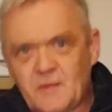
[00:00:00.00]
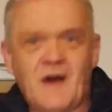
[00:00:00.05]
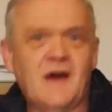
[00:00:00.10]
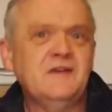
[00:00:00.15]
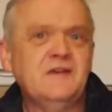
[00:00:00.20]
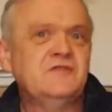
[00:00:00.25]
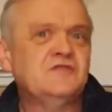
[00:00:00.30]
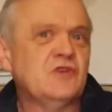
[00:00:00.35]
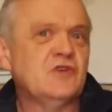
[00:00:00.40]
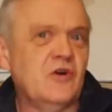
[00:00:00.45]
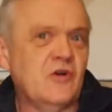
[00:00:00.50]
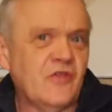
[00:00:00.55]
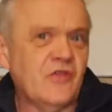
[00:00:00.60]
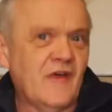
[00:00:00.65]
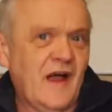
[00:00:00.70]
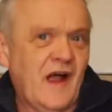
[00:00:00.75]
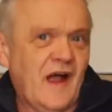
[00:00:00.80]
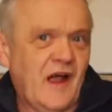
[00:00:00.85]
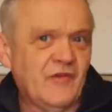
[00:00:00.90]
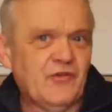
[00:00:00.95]
Now I
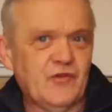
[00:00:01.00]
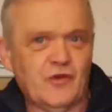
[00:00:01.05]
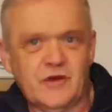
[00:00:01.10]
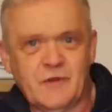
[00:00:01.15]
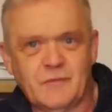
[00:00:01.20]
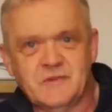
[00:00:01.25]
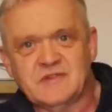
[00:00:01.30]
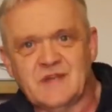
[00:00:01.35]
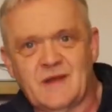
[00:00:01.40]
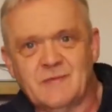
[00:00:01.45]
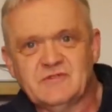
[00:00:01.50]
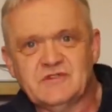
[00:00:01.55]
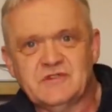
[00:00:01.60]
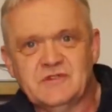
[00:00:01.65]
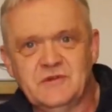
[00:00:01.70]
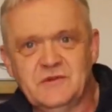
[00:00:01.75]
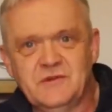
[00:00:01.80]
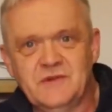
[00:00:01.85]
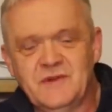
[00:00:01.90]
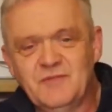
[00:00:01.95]
saw that, I thought it was
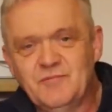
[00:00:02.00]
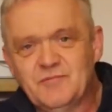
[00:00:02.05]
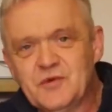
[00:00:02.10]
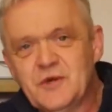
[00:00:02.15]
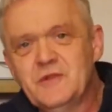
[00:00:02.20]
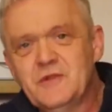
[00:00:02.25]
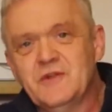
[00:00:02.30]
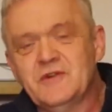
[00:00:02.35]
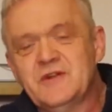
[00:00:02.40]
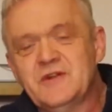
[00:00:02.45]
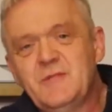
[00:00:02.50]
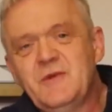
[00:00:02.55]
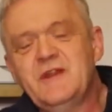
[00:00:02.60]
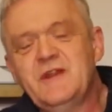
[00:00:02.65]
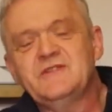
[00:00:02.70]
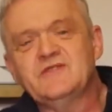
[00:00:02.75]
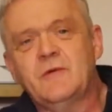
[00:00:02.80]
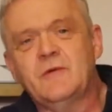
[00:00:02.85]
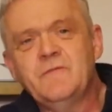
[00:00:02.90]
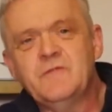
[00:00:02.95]
absolutely brilliant. I
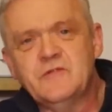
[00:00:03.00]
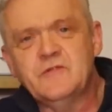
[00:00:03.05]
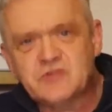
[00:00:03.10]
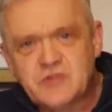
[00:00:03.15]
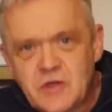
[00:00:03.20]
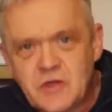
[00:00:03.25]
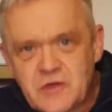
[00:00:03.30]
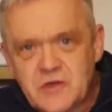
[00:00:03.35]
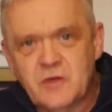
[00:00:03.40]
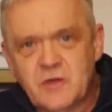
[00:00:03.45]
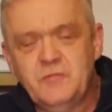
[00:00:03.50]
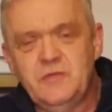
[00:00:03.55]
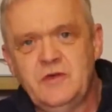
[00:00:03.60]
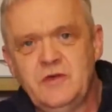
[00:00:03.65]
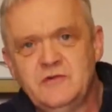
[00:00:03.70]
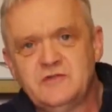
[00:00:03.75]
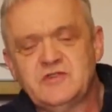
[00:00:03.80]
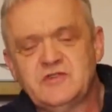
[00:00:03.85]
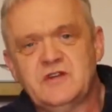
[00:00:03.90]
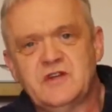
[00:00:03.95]
mean, it's obvious that it can
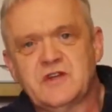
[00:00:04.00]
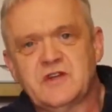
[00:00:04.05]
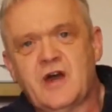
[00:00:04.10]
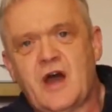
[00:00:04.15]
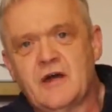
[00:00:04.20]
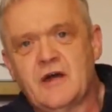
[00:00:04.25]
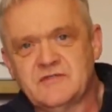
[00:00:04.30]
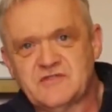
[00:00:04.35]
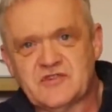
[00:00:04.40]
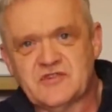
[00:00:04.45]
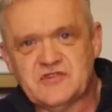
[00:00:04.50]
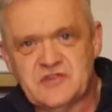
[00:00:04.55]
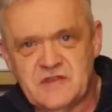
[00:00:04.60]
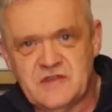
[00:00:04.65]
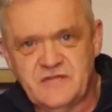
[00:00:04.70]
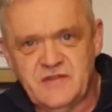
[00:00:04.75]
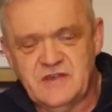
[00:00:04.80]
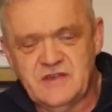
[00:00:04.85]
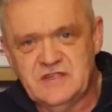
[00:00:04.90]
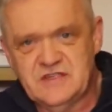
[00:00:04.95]
be used in a car as
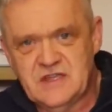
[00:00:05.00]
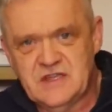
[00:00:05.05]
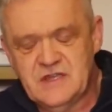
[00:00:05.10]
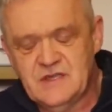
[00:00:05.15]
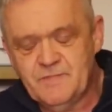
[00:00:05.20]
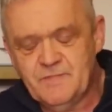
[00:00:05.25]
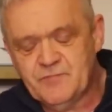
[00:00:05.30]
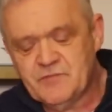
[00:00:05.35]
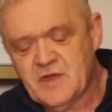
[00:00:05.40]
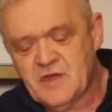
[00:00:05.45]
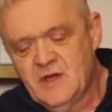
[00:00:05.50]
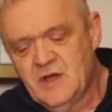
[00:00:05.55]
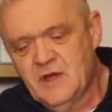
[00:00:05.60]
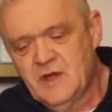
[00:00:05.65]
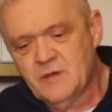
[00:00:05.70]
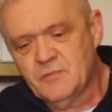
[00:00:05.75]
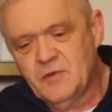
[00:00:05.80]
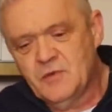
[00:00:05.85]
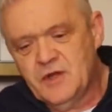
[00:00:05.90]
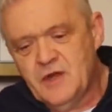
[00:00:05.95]
a CVT,
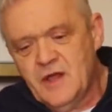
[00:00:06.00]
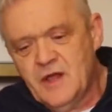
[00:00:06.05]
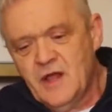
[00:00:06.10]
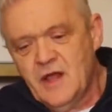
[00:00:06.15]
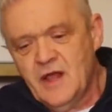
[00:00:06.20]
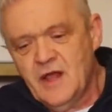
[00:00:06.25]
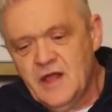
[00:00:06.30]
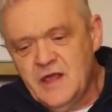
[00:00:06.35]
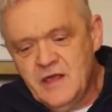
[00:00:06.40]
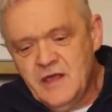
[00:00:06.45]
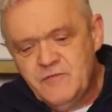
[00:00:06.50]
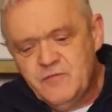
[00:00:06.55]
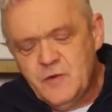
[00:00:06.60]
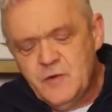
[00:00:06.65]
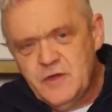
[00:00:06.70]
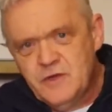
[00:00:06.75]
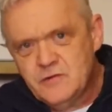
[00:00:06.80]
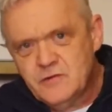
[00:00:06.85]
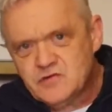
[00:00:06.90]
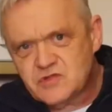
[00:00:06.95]
but
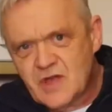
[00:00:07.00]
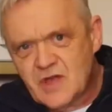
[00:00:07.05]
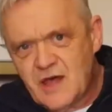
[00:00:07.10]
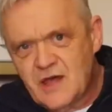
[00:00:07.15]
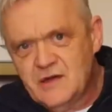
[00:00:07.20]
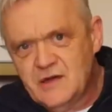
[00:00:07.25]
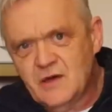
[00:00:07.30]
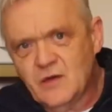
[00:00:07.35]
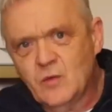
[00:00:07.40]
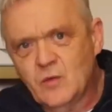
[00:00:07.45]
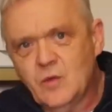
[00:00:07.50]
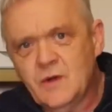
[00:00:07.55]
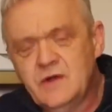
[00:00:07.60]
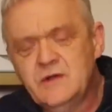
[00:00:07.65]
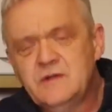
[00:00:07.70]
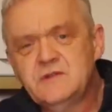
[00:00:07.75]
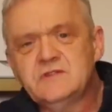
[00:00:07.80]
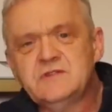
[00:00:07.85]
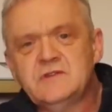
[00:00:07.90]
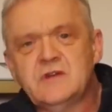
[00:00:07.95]
if we use that in a
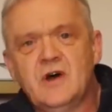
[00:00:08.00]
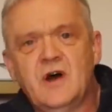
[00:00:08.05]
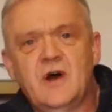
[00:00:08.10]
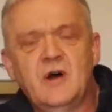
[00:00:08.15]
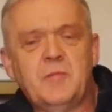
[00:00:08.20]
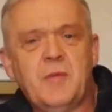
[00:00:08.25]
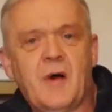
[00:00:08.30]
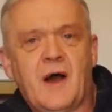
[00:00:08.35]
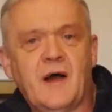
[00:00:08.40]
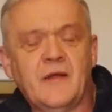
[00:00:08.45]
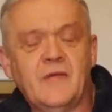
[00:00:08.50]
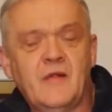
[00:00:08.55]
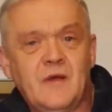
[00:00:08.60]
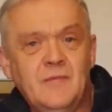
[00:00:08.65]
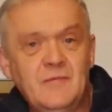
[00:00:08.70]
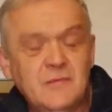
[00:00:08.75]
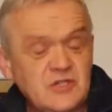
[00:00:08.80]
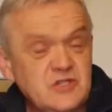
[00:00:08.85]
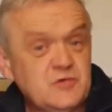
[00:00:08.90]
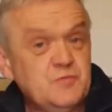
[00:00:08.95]
wind
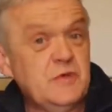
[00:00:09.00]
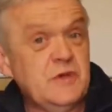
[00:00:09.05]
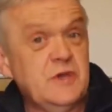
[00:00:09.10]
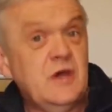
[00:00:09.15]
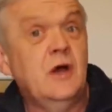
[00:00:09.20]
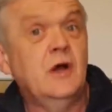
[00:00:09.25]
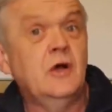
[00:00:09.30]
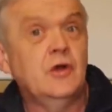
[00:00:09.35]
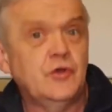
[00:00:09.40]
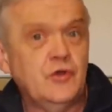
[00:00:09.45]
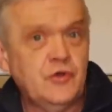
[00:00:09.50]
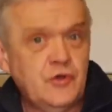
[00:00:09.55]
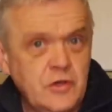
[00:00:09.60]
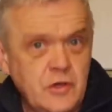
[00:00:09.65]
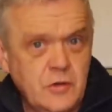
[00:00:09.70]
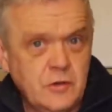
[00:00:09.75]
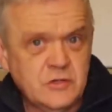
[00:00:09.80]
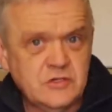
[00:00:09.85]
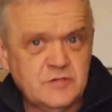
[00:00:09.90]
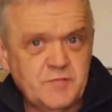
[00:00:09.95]
turbine, there must be
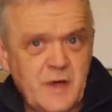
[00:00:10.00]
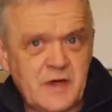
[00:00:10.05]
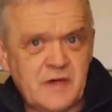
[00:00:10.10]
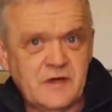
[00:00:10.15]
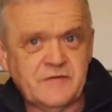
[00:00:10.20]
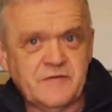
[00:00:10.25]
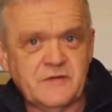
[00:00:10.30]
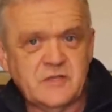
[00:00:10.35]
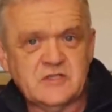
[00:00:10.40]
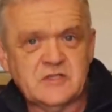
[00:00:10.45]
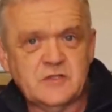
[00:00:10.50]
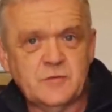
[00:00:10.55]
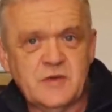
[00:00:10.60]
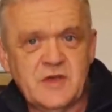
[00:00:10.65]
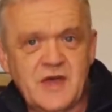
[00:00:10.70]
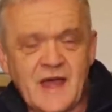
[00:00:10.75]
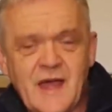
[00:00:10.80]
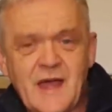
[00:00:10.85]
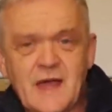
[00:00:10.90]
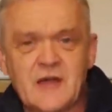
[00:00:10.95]
huge benefits
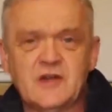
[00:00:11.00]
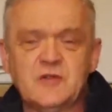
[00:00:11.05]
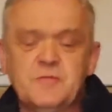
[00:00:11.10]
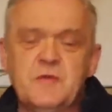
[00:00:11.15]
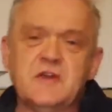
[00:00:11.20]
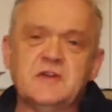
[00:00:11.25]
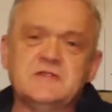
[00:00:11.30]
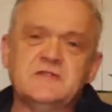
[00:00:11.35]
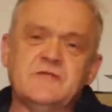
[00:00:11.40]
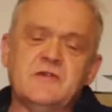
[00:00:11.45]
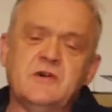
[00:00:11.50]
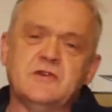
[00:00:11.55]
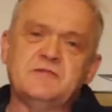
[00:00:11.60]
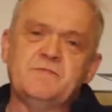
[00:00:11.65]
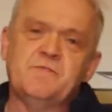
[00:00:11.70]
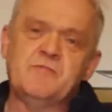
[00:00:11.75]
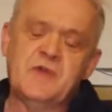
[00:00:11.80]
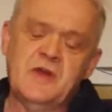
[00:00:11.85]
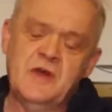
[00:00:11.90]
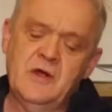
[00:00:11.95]
to be had, because of
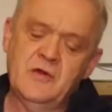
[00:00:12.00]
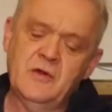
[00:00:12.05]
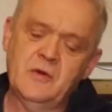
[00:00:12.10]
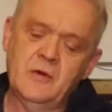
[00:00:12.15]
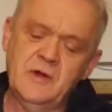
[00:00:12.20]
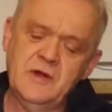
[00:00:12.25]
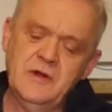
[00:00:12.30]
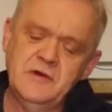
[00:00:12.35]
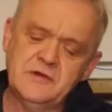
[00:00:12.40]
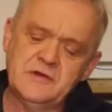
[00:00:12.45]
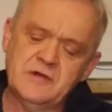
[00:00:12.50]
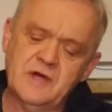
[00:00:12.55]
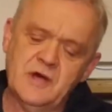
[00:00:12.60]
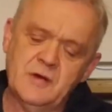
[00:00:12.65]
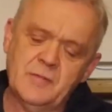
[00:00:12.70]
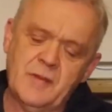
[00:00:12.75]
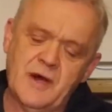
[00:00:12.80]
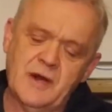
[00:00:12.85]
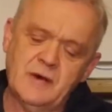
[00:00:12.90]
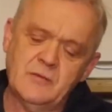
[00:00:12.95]
course the wind
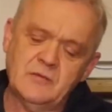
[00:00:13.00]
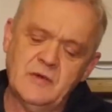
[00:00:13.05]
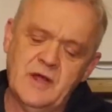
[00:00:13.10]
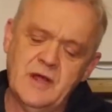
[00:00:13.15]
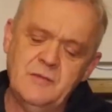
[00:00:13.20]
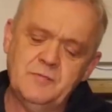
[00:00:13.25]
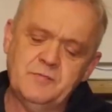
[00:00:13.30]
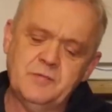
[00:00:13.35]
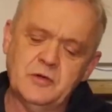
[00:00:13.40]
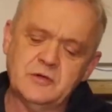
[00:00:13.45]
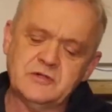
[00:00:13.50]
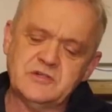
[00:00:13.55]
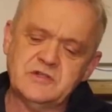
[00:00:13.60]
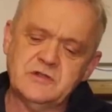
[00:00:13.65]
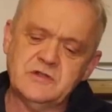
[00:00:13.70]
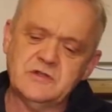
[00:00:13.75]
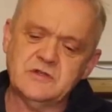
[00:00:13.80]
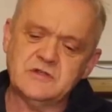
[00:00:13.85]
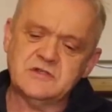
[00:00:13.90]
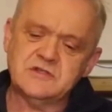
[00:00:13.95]
turbine
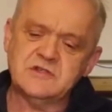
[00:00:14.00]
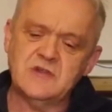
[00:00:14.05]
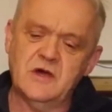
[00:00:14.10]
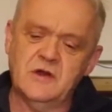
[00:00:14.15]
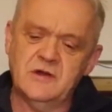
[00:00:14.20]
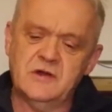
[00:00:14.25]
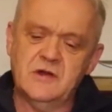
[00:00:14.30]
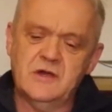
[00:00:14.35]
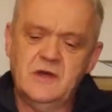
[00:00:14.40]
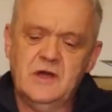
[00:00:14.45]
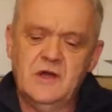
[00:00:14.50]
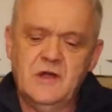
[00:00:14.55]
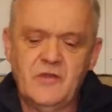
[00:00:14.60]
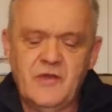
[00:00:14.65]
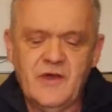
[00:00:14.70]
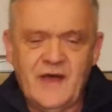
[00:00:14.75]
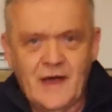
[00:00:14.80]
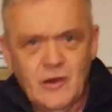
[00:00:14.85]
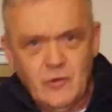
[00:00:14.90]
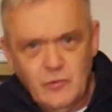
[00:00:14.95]
inputs in the sun.
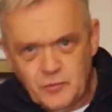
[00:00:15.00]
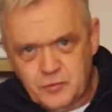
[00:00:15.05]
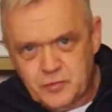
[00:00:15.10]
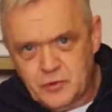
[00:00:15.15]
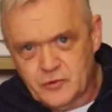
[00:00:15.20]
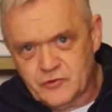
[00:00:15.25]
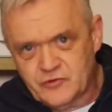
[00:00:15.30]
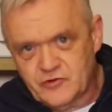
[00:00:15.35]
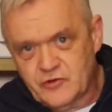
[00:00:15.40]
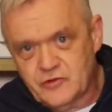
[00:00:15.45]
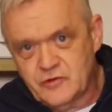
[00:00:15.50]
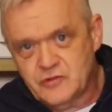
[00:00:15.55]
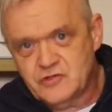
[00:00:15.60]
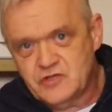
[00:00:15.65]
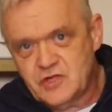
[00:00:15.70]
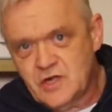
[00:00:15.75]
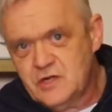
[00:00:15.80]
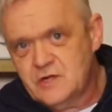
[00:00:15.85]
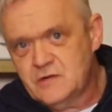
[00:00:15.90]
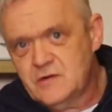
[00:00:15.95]
The output to
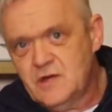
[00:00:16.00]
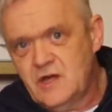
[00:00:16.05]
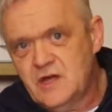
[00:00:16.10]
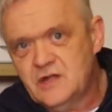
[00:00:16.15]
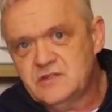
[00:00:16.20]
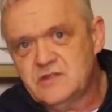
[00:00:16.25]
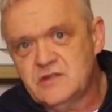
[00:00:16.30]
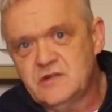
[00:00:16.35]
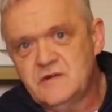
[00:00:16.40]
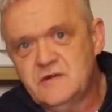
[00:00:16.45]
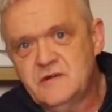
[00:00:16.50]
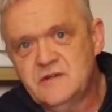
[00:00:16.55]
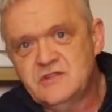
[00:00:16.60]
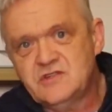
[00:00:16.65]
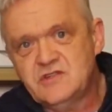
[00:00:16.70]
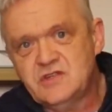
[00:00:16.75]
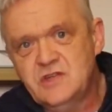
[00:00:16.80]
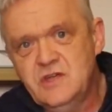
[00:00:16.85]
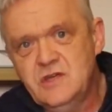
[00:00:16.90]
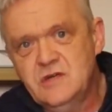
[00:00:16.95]
the generator
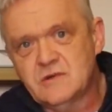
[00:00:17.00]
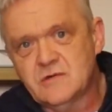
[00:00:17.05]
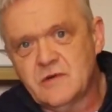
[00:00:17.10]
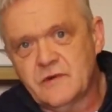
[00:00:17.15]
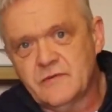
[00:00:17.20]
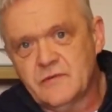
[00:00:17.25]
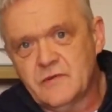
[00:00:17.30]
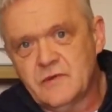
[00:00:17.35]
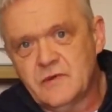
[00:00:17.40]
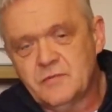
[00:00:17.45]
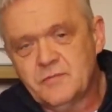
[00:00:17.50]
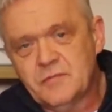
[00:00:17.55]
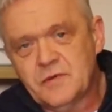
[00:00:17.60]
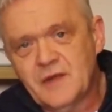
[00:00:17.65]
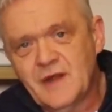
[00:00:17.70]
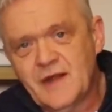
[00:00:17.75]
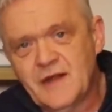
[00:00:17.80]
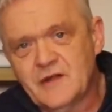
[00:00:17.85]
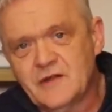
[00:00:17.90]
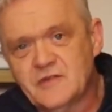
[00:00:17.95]
is here on the
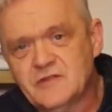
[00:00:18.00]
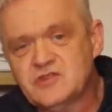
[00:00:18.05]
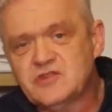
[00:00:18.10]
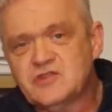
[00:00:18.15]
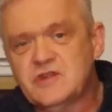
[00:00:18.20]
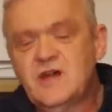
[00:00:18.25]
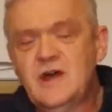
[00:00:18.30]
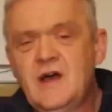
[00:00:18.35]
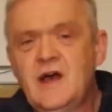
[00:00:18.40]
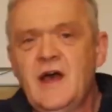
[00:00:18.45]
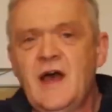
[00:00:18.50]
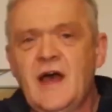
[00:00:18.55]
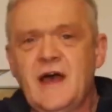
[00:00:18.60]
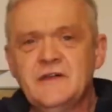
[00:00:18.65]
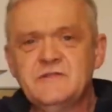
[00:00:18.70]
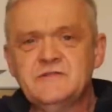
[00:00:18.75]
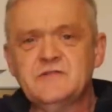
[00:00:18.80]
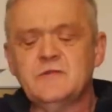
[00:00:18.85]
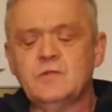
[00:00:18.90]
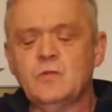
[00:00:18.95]
planets, and
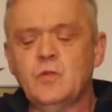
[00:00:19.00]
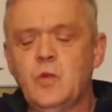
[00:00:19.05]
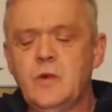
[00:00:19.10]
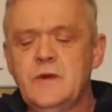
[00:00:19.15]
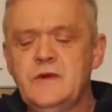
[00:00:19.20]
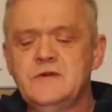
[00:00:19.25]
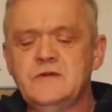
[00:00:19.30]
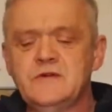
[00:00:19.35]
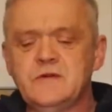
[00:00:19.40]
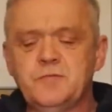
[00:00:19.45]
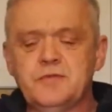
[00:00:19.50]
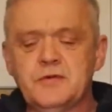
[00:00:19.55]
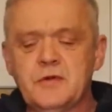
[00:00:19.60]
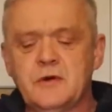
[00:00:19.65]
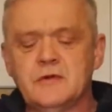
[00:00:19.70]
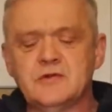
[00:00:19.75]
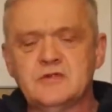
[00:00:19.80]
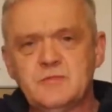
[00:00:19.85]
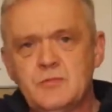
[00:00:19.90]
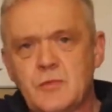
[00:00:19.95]
as the wind
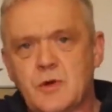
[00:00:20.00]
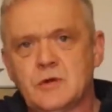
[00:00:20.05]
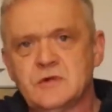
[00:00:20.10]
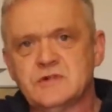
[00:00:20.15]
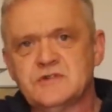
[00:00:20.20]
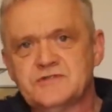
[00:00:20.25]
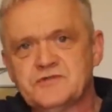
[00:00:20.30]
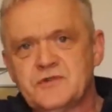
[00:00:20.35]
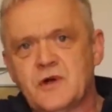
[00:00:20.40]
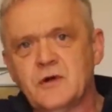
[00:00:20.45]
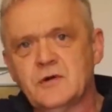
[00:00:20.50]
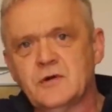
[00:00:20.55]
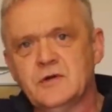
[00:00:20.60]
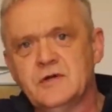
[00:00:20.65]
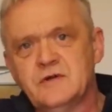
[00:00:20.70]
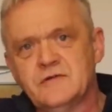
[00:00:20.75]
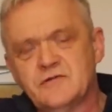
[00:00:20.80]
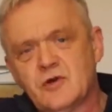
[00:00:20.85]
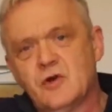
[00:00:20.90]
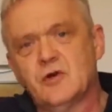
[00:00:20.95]
blows more
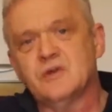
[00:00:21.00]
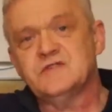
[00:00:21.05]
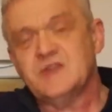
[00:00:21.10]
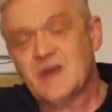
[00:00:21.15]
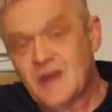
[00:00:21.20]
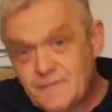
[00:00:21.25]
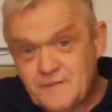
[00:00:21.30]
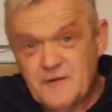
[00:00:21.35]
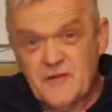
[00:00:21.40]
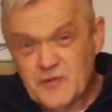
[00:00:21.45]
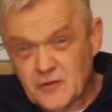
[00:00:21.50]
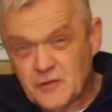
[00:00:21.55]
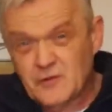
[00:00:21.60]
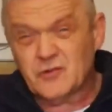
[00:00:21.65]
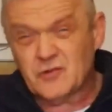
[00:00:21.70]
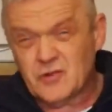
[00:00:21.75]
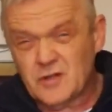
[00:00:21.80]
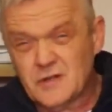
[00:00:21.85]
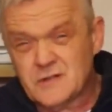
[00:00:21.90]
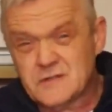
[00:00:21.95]
strongly, of course,
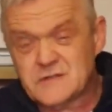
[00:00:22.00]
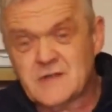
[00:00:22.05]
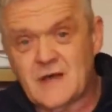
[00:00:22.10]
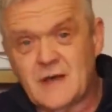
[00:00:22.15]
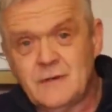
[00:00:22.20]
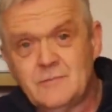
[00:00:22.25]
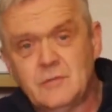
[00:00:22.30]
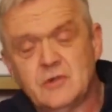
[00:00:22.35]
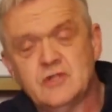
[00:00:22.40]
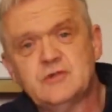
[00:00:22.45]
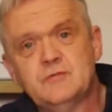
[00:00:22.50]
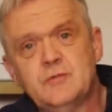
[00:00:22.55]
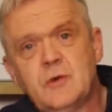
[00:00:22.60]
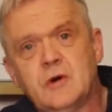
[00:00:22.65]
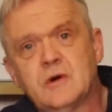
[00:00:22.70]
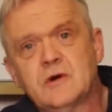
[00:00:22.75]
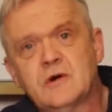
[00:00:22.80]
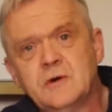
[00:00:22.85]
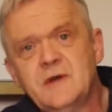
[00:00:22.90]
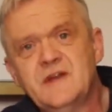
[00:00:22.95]
everything turns that much
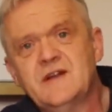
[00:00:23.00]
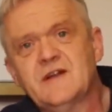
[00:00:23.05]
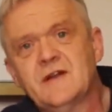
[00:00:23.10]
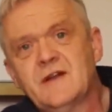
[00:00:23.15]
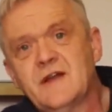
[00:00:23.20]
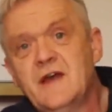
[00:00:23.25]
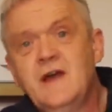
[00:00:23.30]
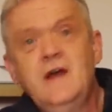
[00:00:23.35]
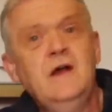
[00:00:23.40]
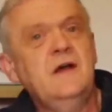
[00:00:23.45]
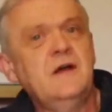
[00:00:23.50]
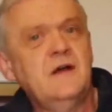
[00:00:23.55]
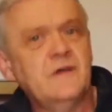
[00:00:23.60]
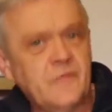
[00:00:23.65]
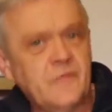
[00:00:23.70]
more quickly,